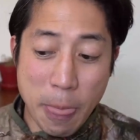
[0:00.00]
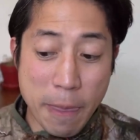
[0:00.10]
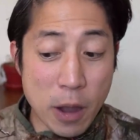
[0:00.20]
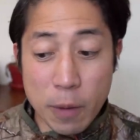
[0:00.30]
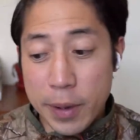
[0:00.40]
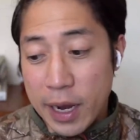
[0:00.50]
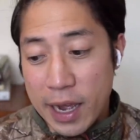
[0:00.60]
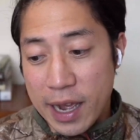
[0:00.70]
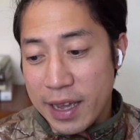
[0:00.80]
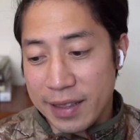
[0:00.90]
No, but
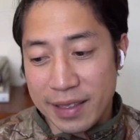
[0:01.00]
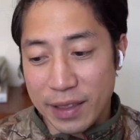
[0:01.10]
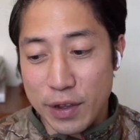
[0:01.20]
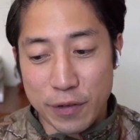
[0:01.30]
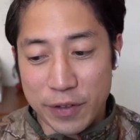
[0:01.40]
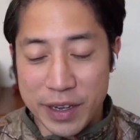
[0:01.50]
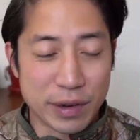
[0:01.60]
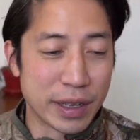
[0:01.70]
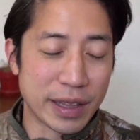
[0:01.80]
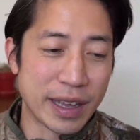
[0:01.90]
I loved
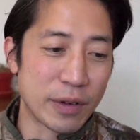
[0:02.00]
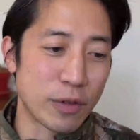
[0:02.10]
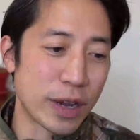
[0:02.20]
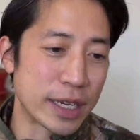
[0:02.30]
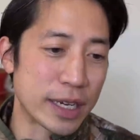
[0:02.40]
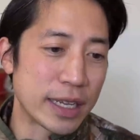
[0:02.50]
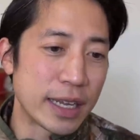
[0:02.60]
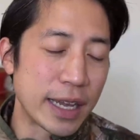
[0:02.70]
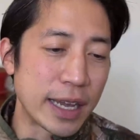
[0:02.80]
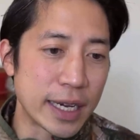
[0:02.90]
hearing that. Right.
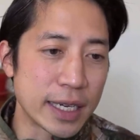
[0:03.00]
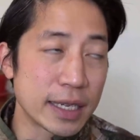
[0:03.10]
And